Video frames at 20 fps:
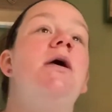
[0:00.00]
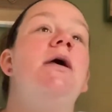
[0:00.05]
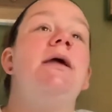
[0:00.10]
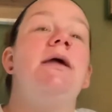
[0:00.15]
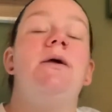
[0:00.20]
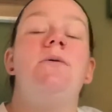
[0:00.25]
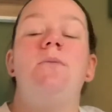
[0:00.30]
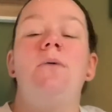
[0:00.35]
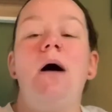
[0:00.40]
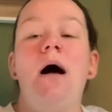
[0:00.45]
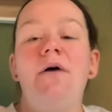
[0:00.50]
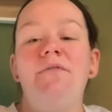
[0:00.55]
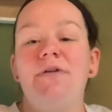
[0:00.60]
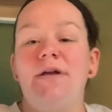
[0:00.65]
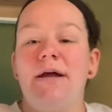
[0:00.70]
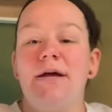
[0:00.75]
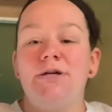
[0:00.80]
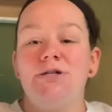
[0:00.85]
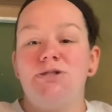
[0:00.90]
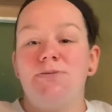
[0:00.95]
He will have an
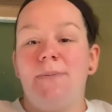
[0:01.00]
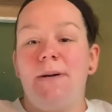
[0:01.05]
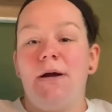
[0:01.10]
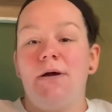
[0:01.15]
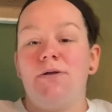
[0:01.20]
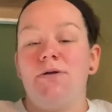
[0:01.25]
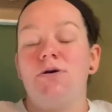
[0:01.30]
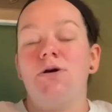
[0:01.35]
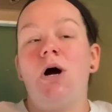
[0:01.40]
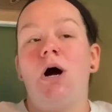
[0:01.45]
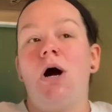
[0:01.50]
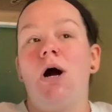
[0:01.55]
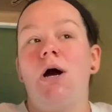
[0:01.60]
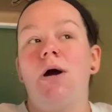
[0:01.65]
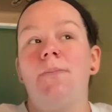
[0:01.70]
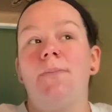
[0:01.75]
extra pair in the car,